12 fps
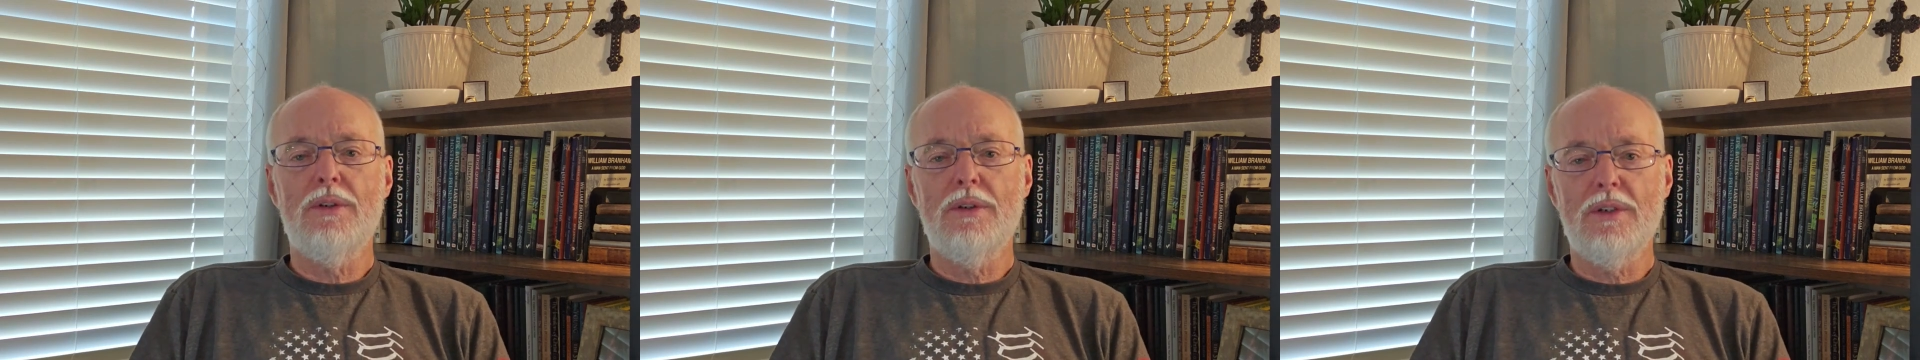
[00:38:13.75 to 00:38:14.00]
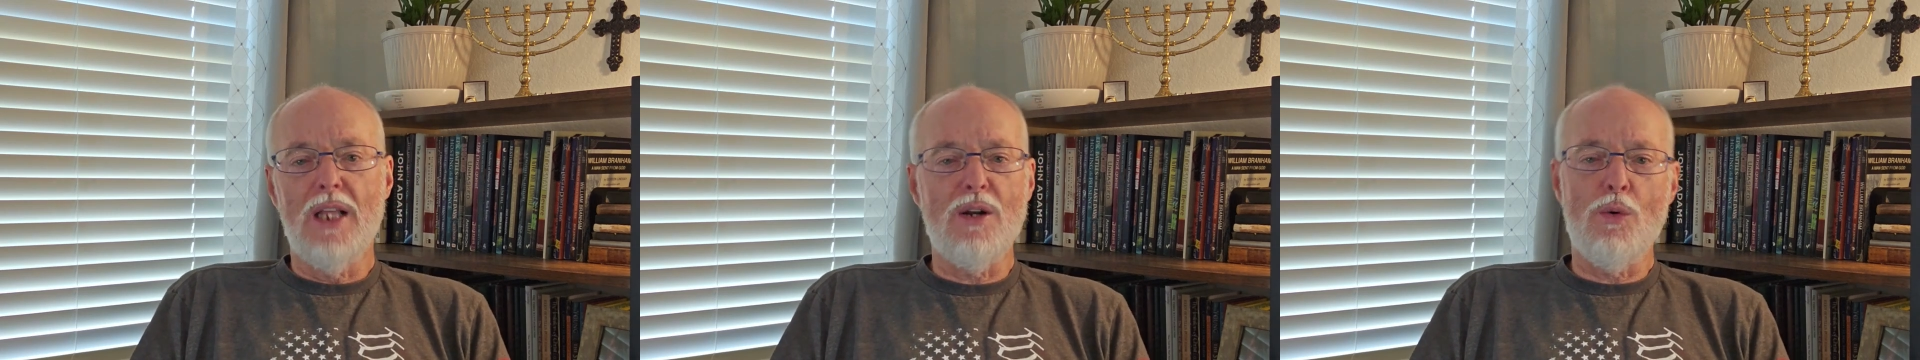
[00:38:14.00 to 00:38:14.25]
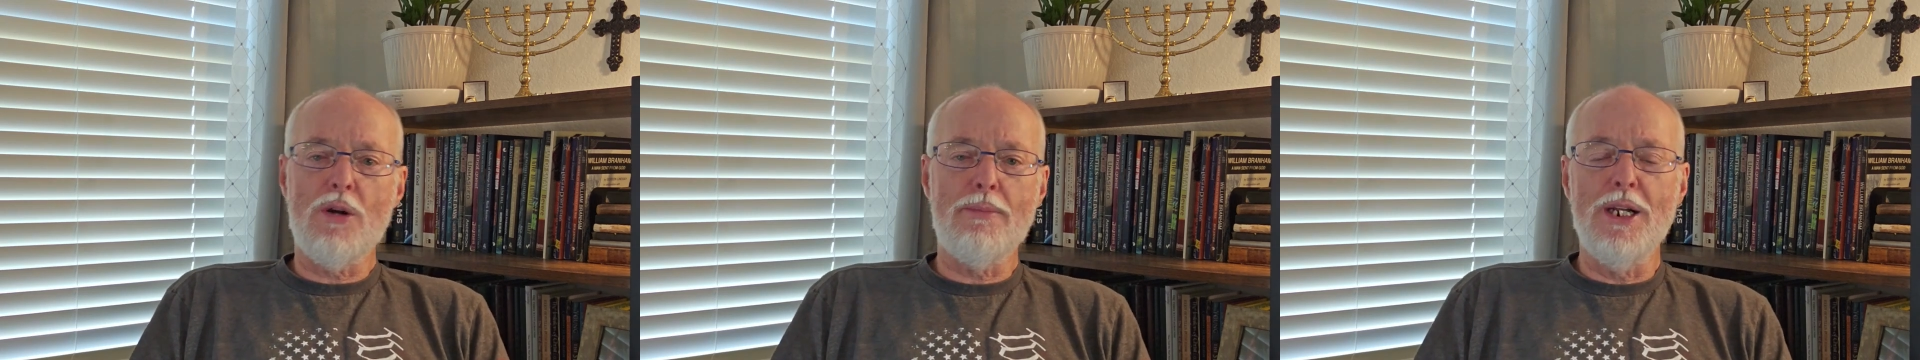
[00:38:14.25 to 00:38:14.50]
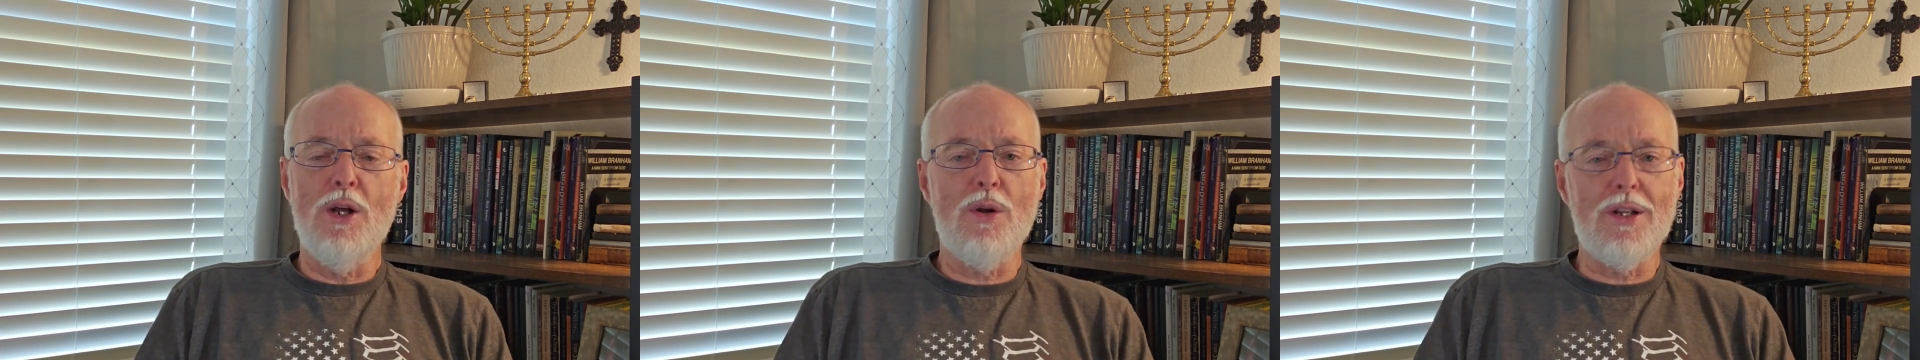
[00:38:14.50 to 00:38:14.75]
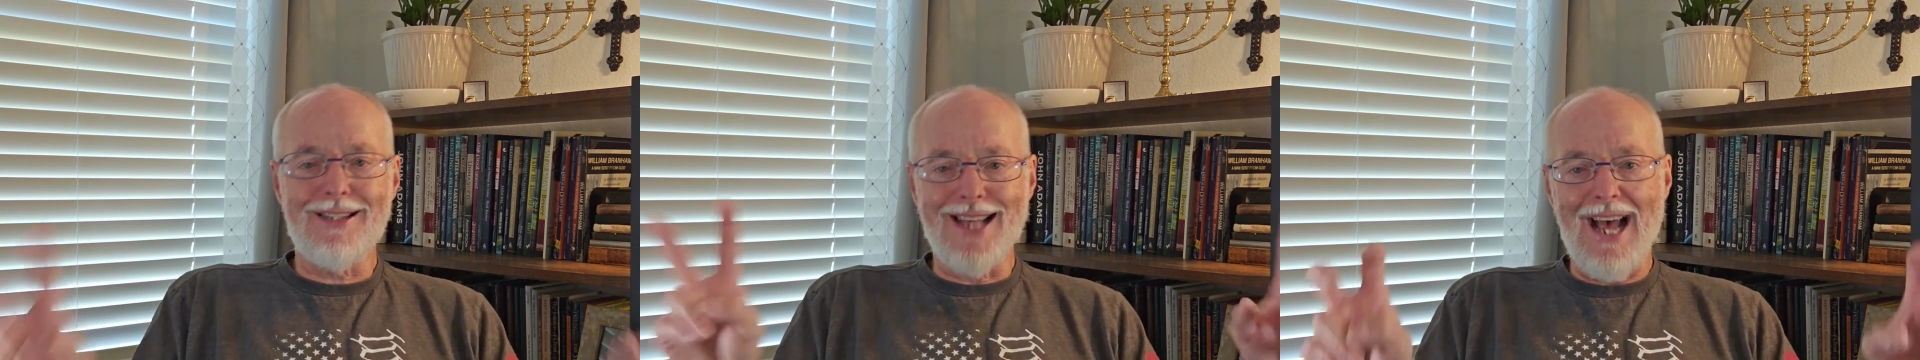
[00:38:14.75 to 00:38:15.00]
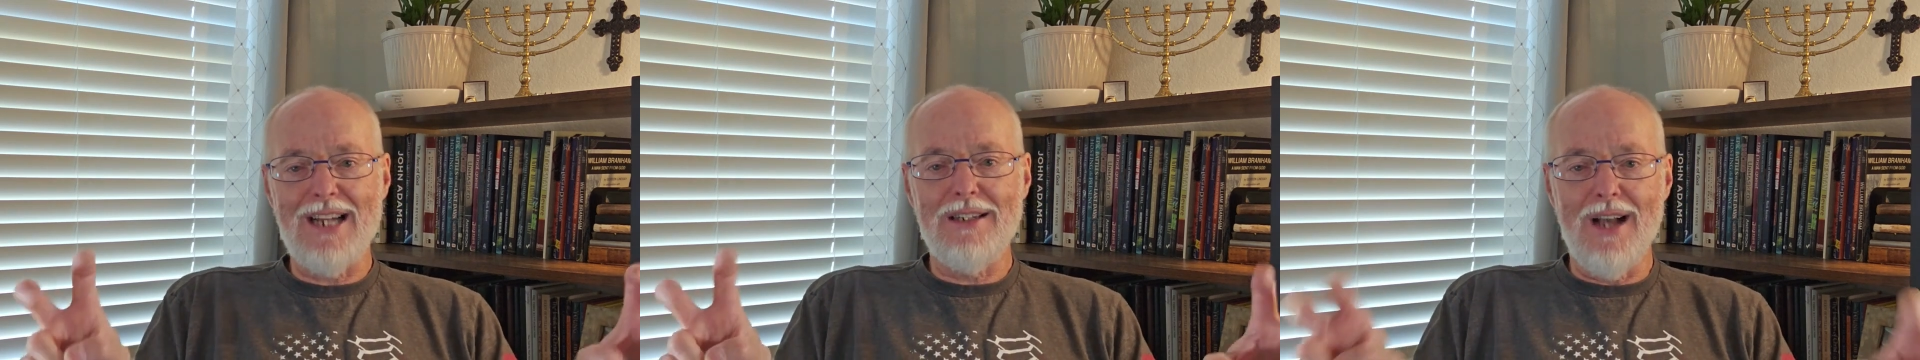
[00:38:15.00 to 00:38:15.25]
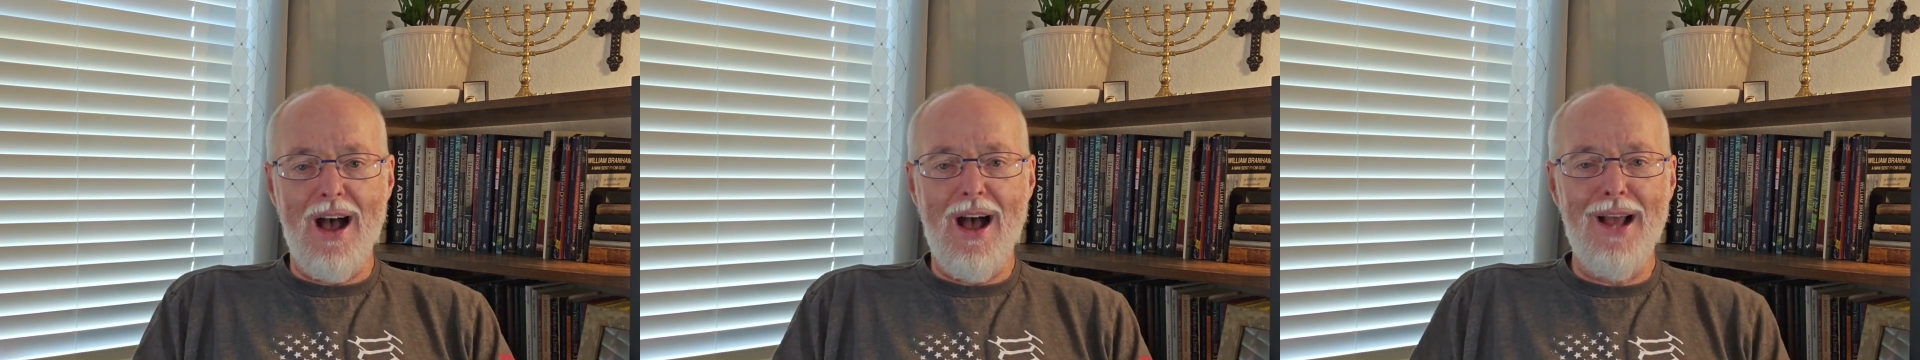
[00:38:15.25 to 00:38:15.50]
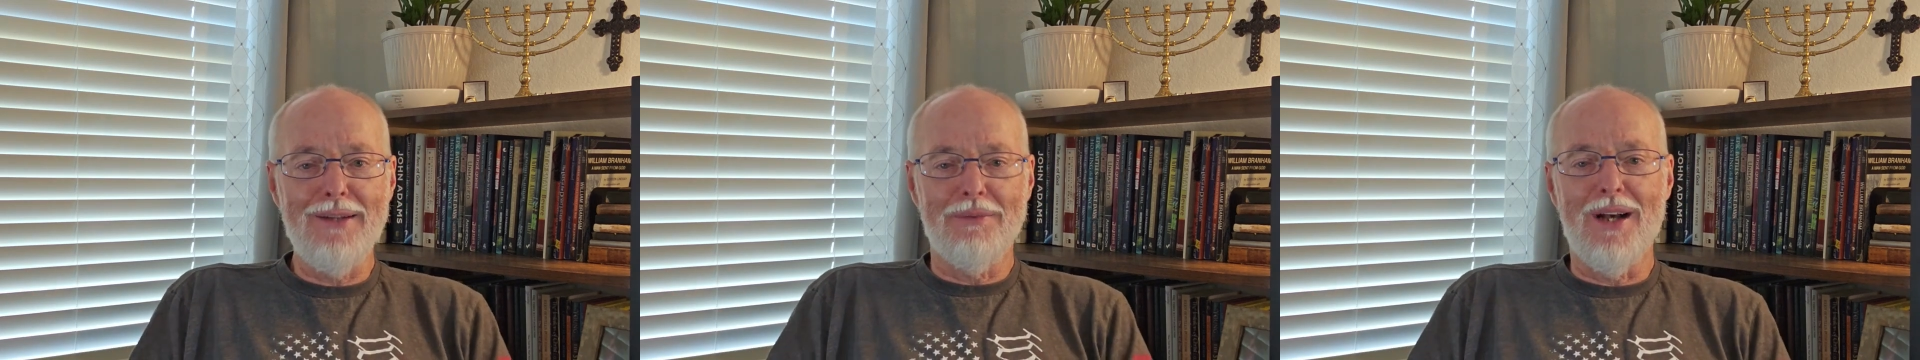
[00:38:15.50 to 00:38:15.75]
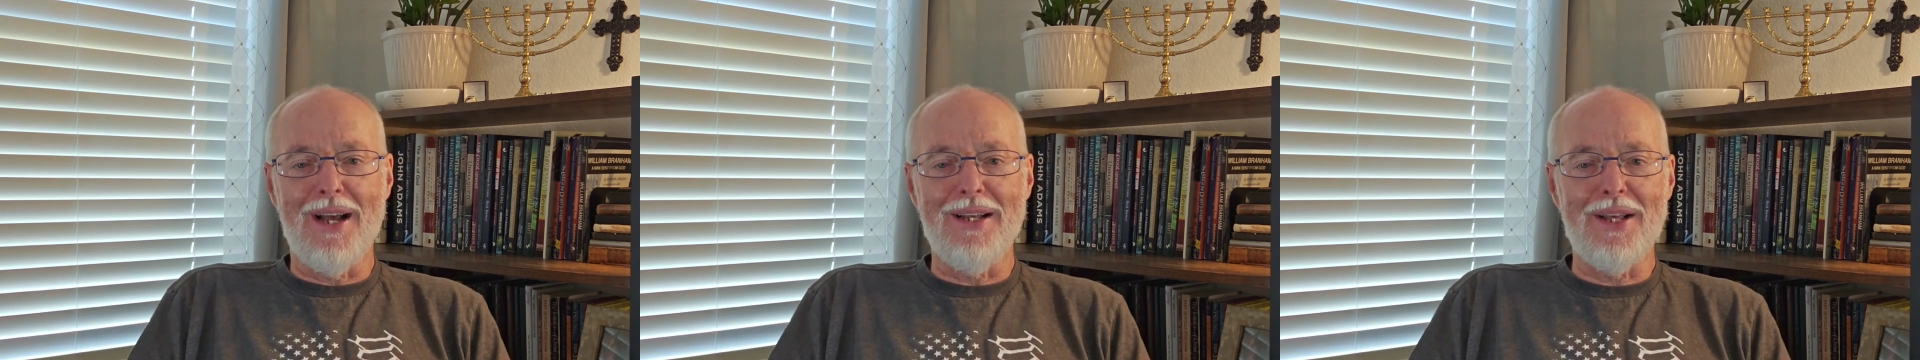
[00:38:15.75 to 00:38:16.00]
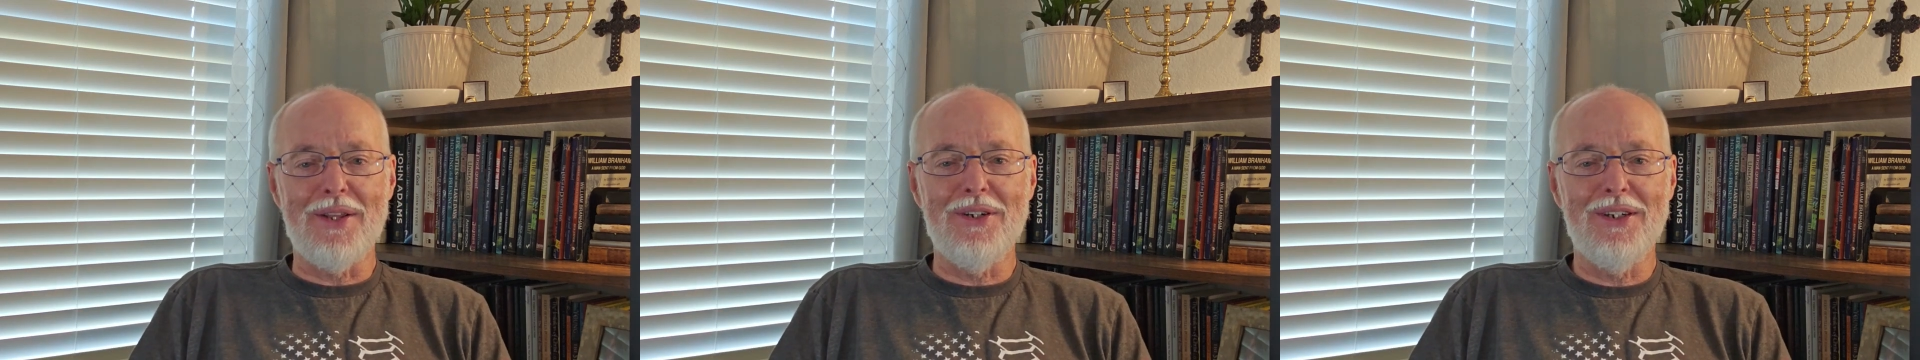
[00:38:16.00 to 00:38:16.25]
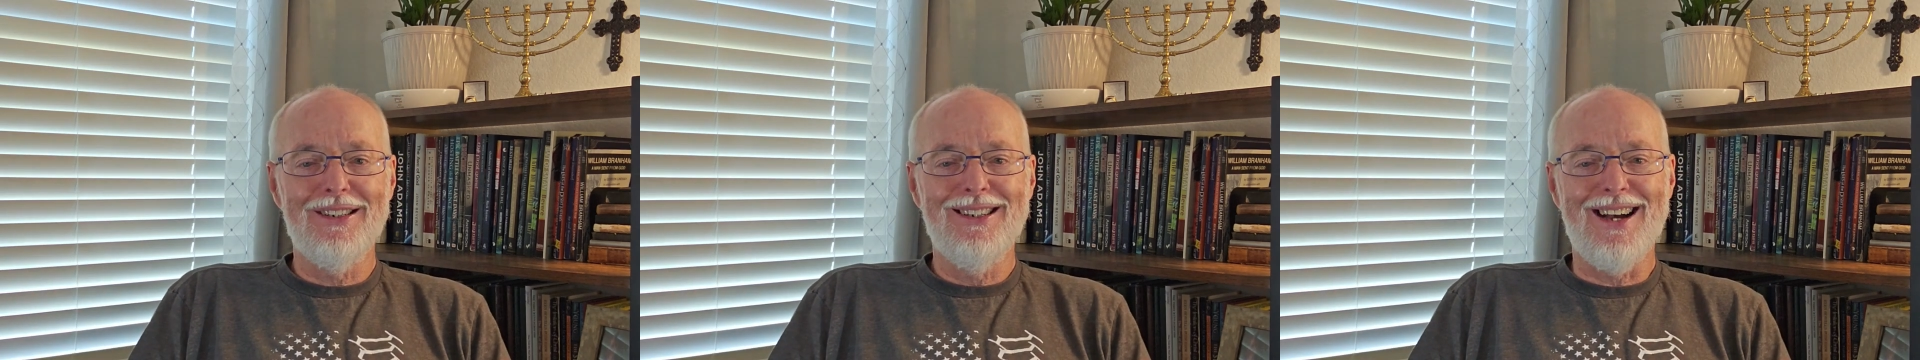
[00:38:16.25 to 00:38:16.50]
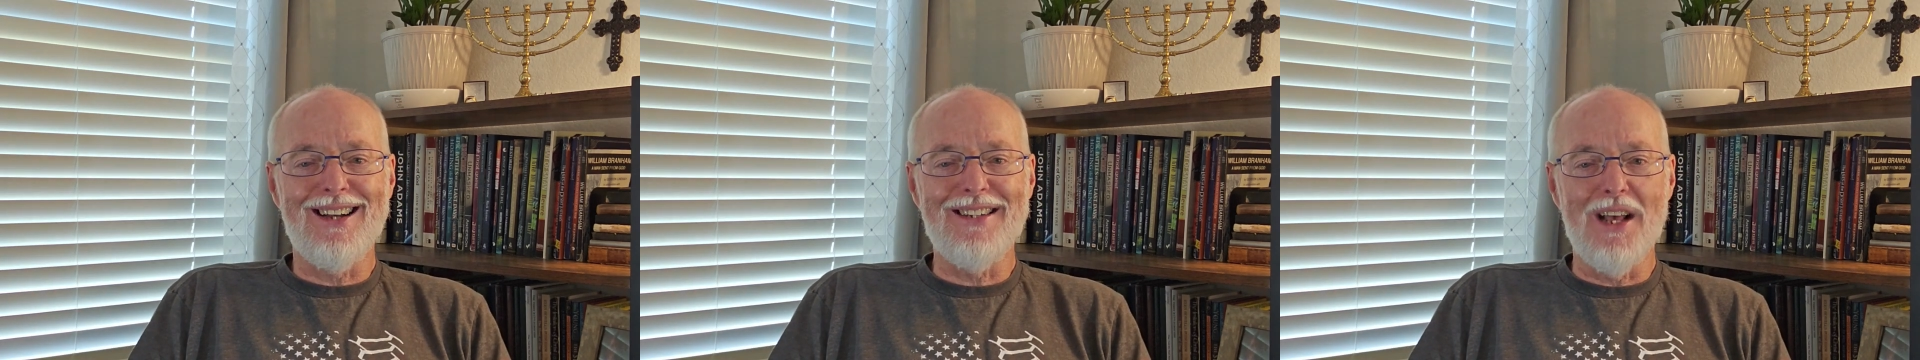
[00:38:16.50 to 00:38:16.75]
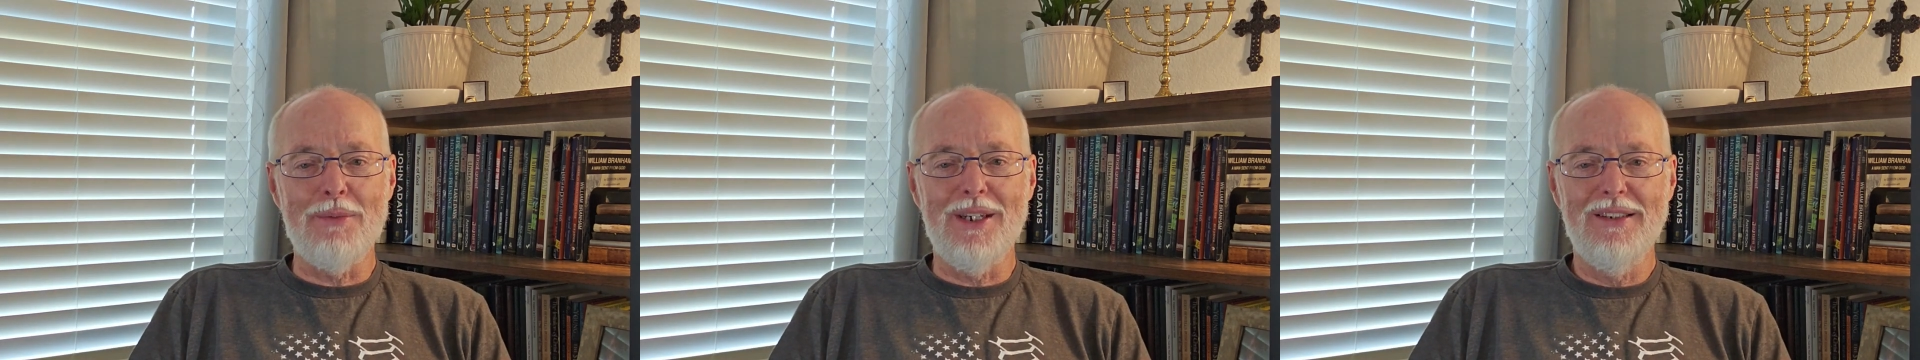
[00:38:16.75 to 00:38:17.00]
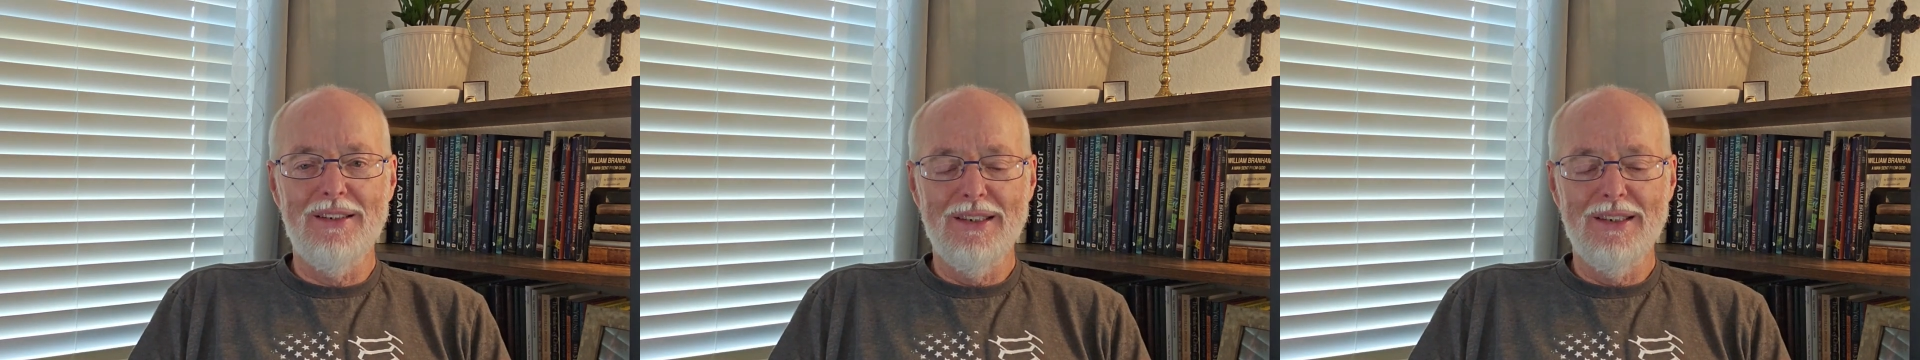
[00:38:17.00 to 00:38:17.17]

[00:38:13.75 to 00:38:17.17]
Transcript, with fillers: They don't want to be known as that guy. Hi, Heather. Hi, Debbie.